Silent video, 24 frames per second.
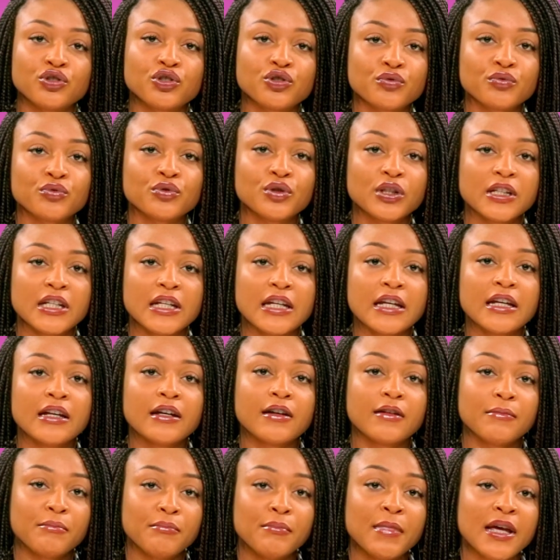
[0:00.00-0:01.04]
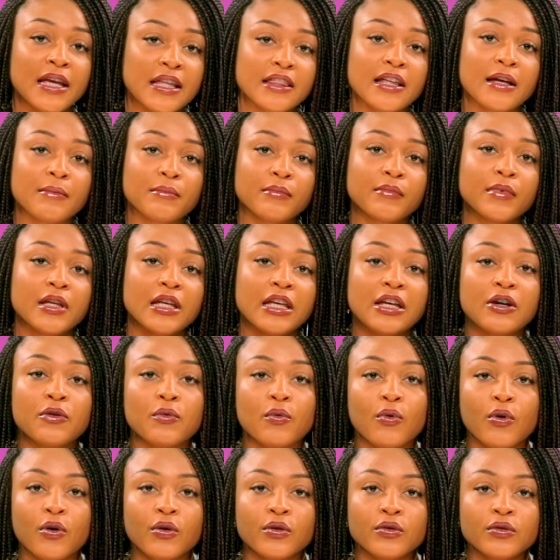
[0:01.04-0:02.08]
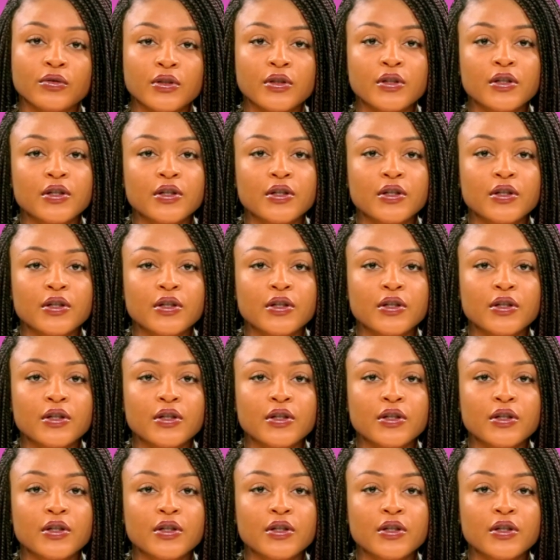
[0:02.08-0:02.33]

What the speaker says: truly make them equal.